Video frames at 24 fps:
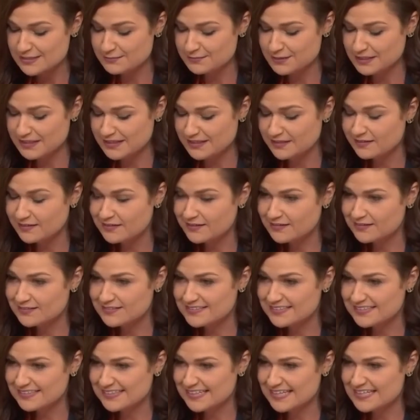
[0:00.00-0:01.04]
Committee
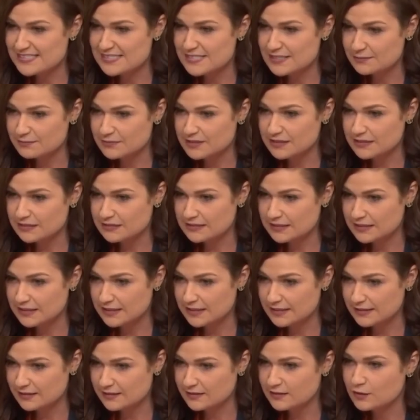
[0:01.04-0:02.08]
to get something
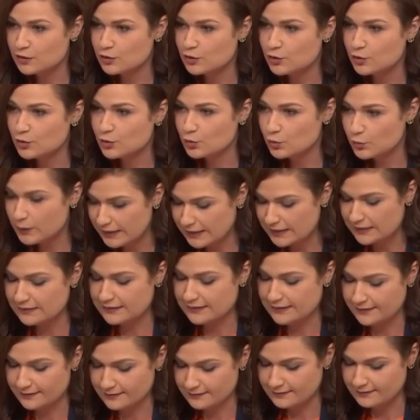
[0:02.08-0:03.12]
done
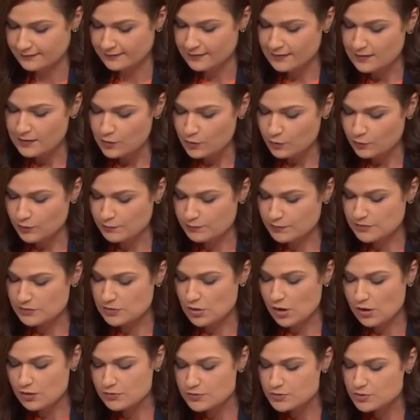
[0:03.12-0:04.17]
quickly. We must
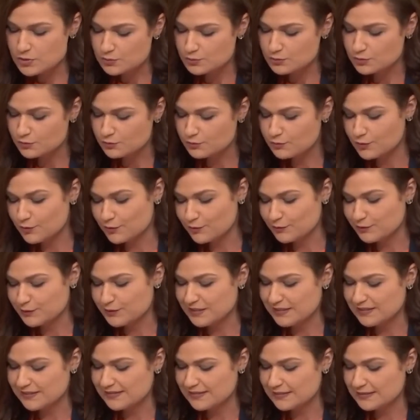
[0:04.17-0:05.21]
also move forward
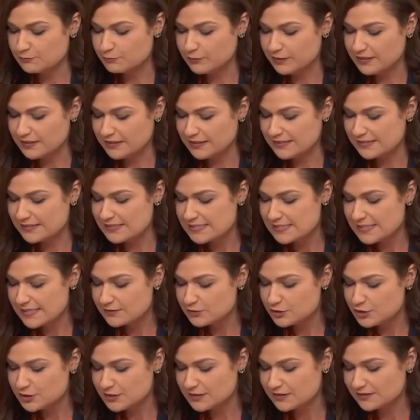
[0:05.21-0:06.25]
with an
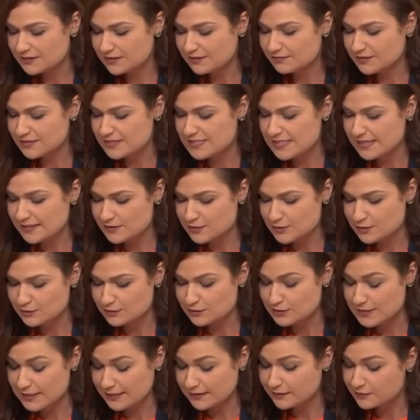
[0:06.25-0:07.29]
extension of the
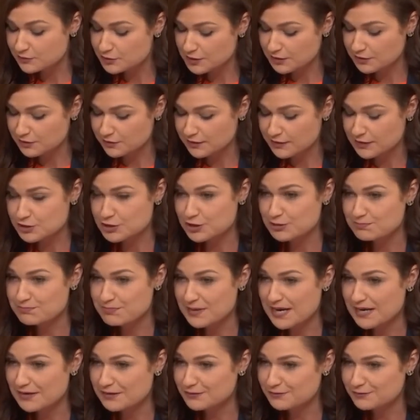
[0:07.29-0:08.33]
second-generation
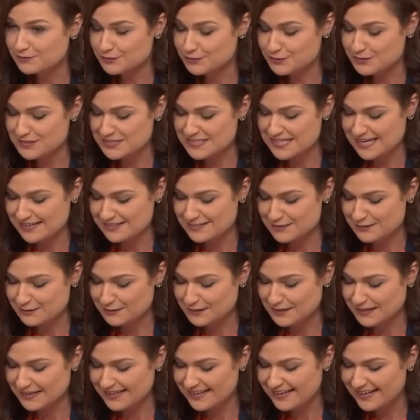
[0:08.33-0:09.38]
biofuels tax
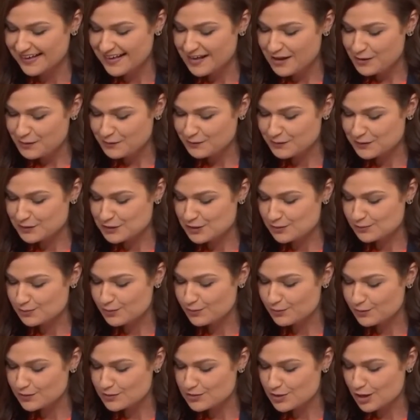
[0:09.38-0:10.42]
credit, which
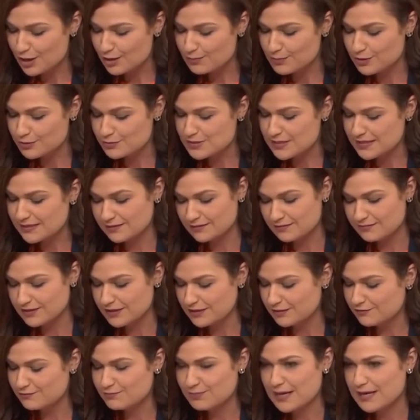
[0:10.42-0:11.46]
supports our most
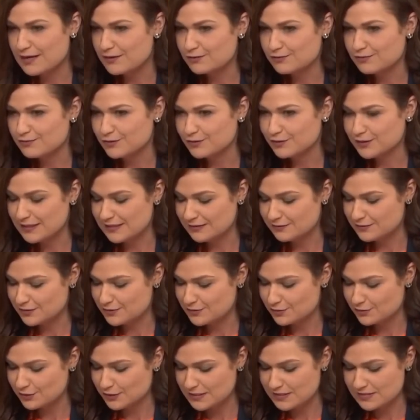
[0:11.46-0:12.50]
innovative biofuel
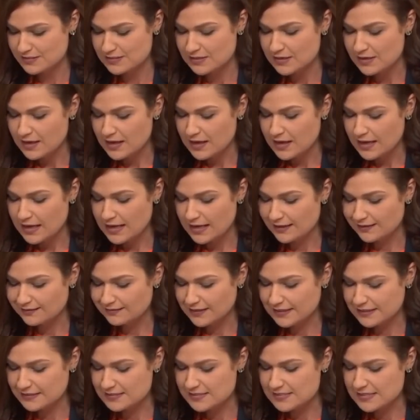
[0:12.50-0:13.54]
industries,
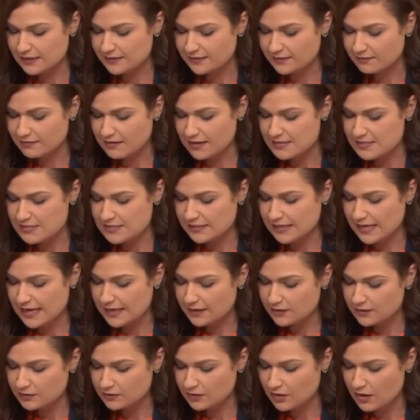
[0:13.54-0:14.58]
like cellulosic
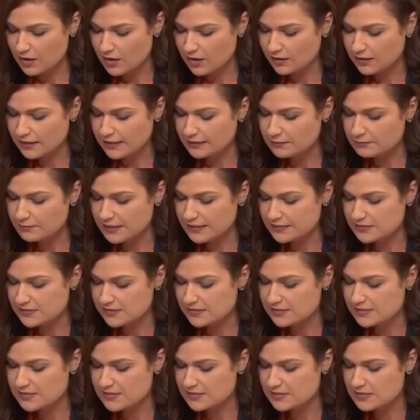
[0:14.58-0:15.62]
ethanol, and makes
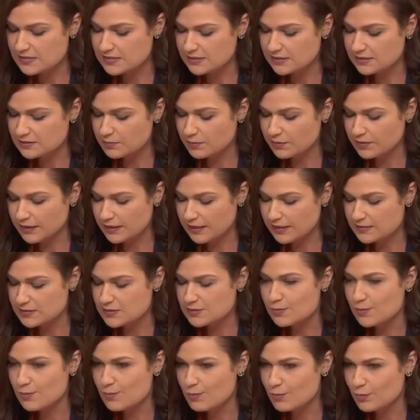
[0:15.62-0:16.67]
existing
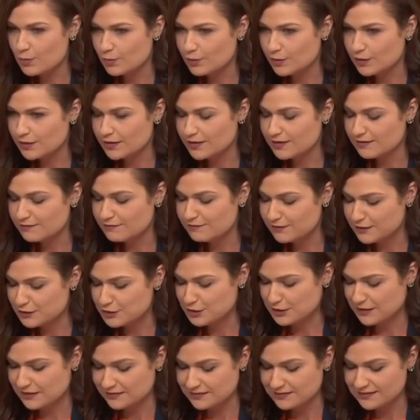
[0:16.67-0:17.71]
plants more
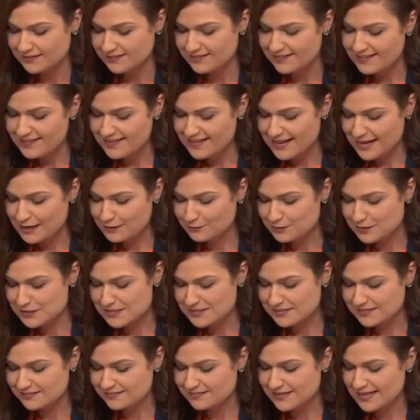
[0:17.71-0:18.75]
efficient. I
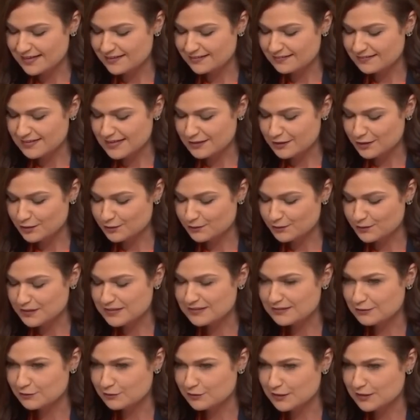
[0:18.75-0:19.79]
recently led a letter with
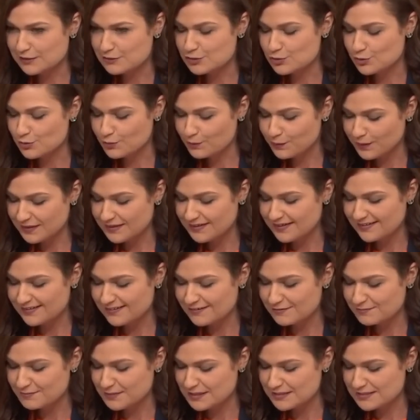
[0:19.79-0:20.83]
nearly 20
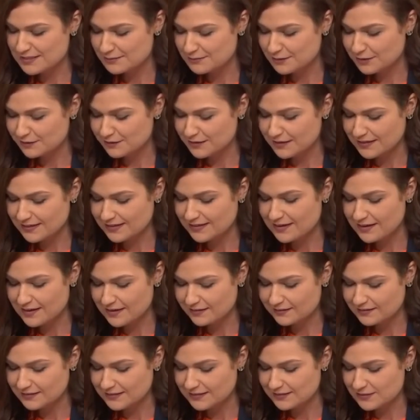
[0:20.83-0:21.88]
of my Democratic
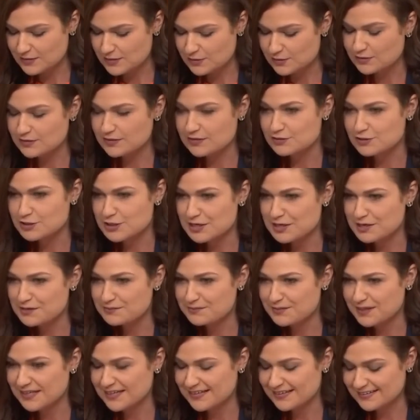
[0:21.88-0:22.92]
colleagues to the
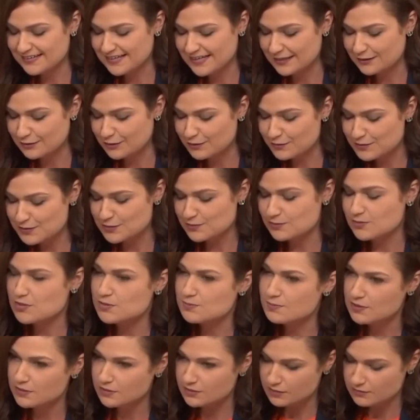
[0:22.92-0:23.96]
chairman and also the
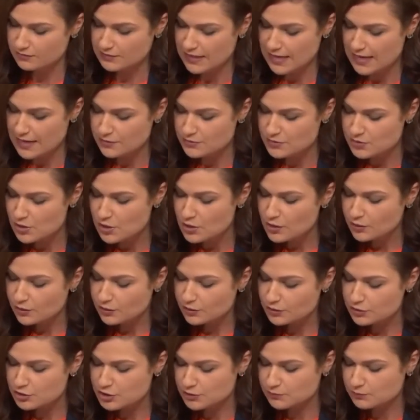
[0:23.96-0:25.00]
Speaker of the House,
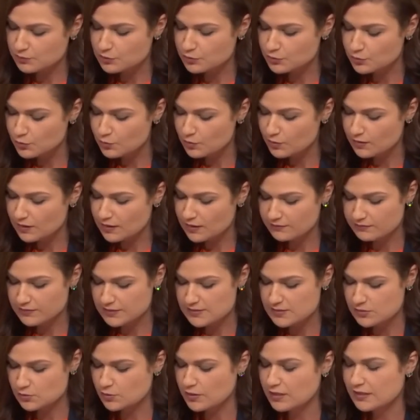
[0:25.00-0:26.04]
urging renewal of
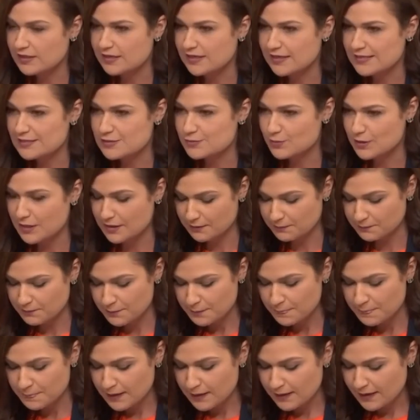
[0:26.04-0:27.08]
this credit as well.
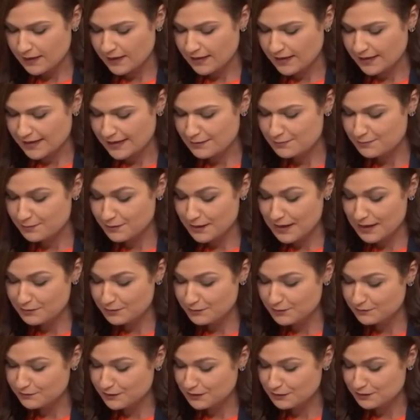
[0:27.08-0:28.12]
I'm proud to
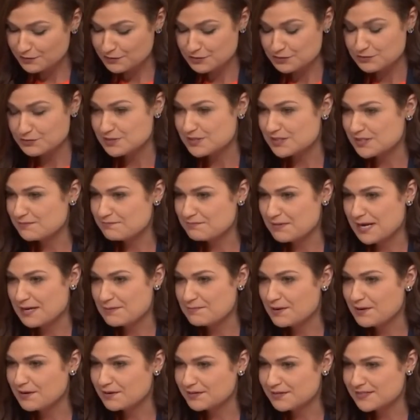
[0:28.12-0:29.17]
have introduced the
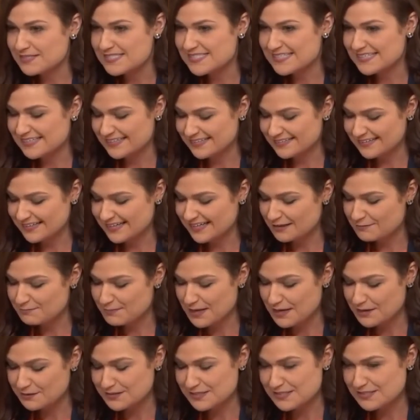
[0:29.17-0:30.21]
Bipartisan
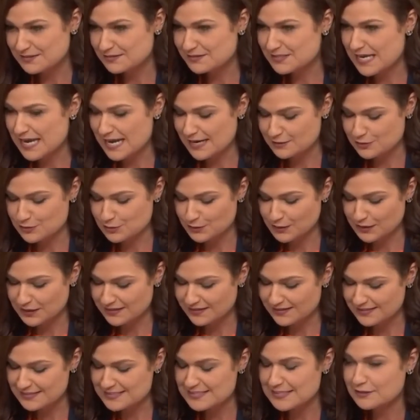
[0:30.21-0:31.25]
Biodiesel Tax Credit
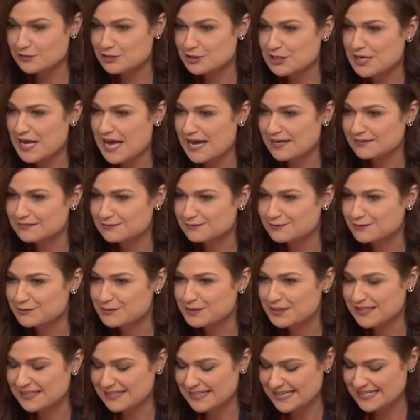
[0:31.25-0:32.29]
Extension Act of
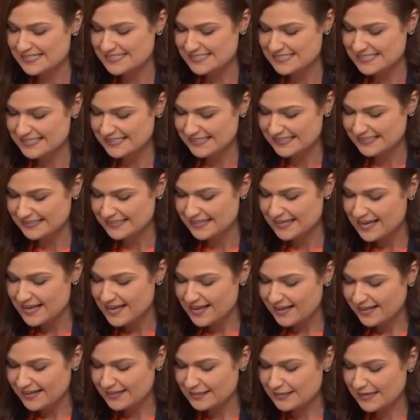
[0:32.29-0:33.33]
2019,
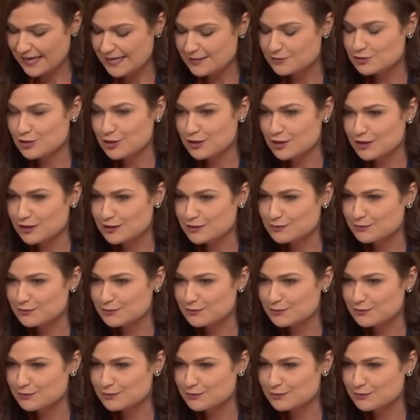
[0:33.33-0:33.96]
H.R.